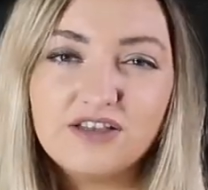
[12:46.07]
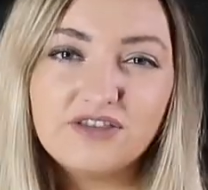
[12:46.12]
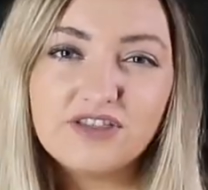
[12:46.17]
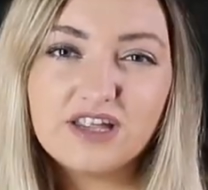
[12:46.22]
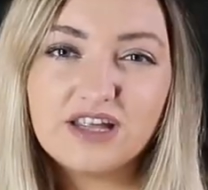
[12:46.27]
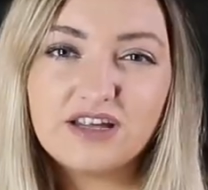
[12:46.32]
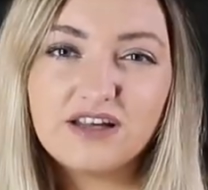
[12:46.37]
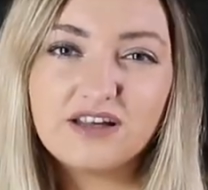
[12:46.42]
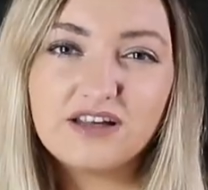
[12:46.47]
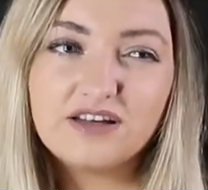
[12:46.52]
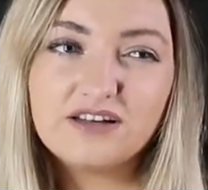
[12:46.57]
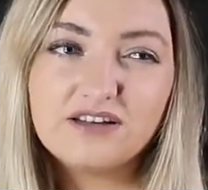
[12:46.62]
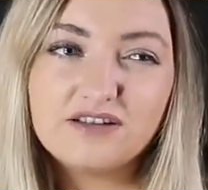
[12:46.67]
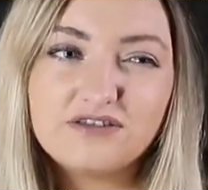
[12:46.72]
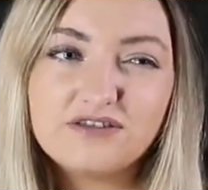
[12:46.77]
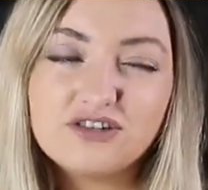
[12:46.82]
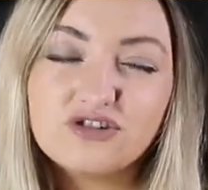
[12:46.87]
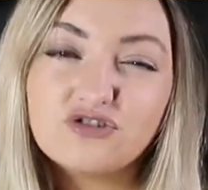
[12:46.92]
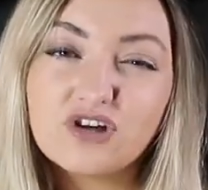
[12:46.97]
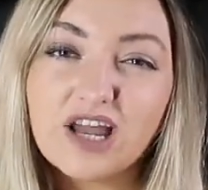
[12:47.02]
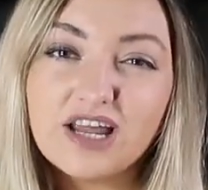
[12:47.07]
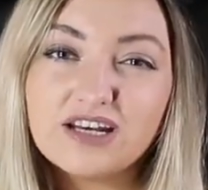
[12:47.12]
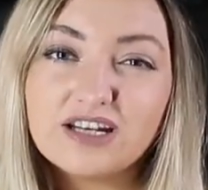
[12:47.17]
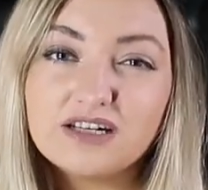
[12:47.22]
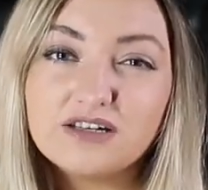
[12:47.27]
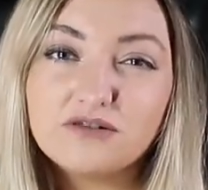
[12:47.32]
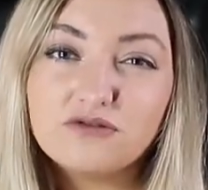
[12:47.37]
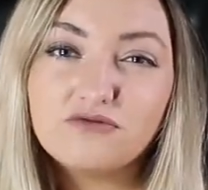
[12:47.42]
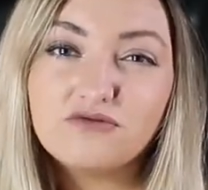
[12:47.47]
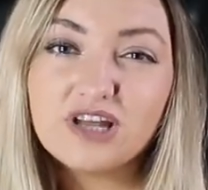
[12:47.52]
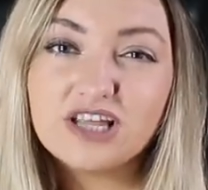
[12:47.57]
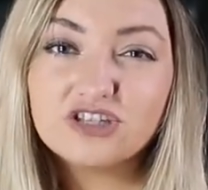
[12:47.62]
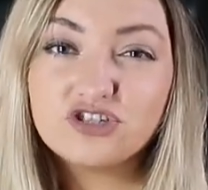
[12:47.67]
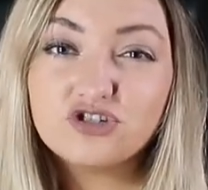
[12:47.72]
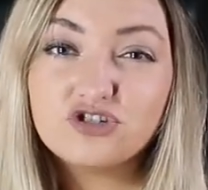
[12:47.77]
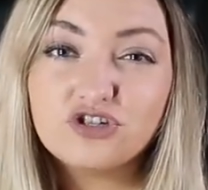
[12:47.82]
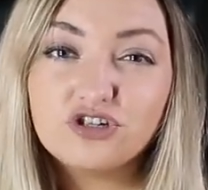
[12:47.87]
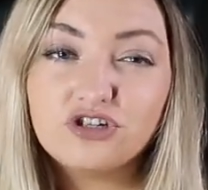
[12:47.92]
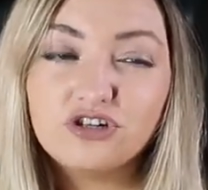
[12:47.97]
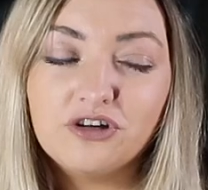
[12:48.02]
the, the drying
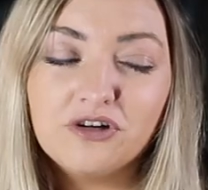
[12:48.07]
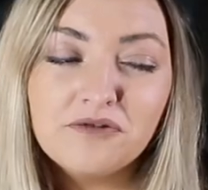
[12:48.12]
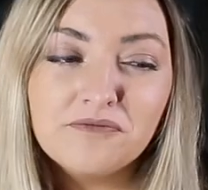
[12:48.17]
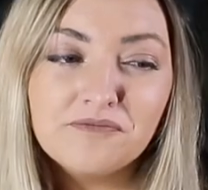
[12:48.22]
residue.